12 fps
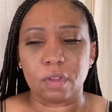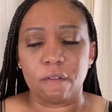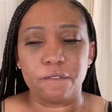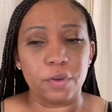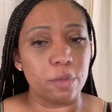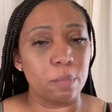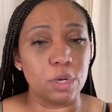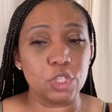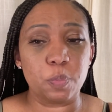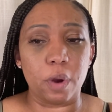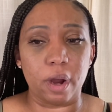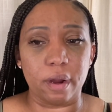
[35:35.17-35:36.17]
For the
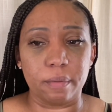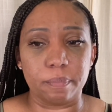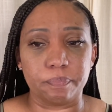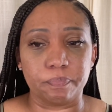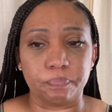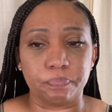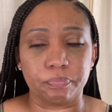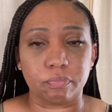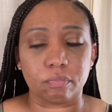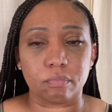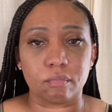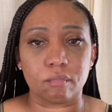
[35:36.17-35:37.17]
most part,
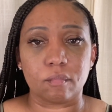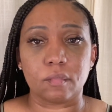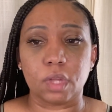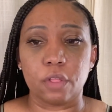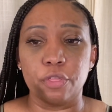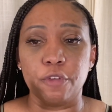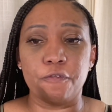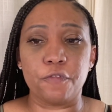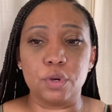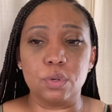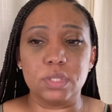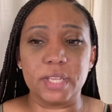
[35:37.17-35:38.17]
the
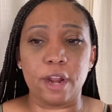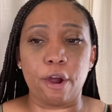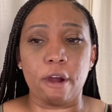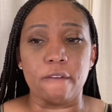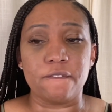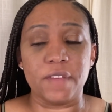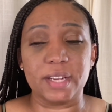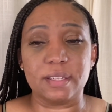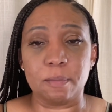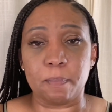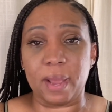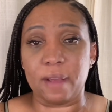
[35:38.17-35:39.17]
foods that are
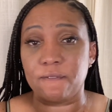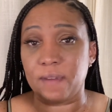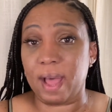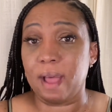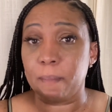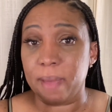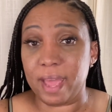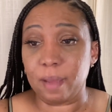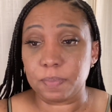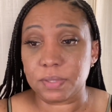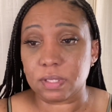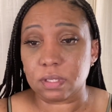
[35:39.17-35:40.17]
affected by
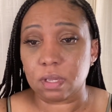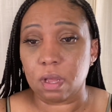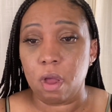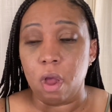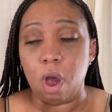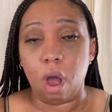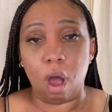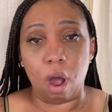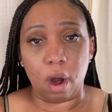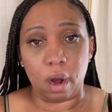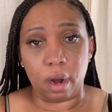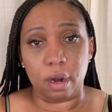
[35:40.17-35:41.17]
FODMAPs
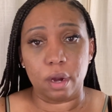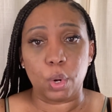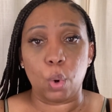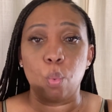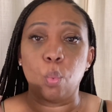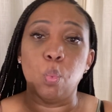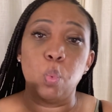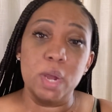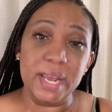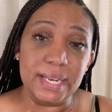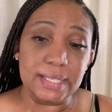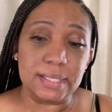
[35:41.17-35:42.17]
are
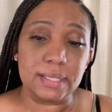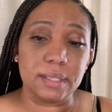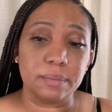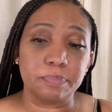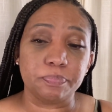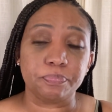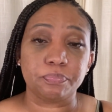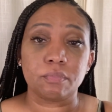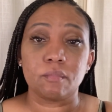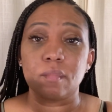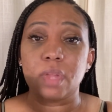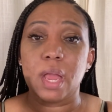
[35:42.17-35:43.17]
wheat,
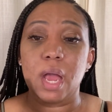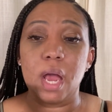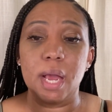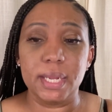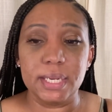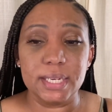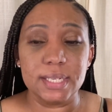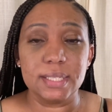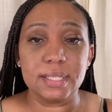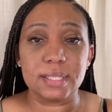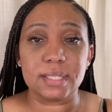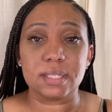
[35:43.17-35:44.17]

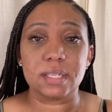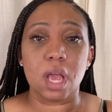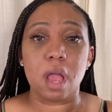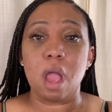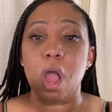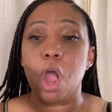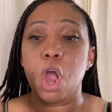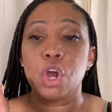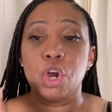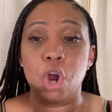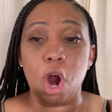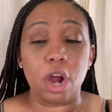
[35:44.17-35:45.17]
onions,
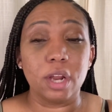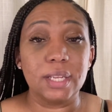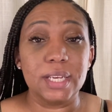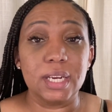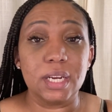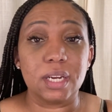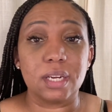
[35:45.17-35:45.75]
garlic,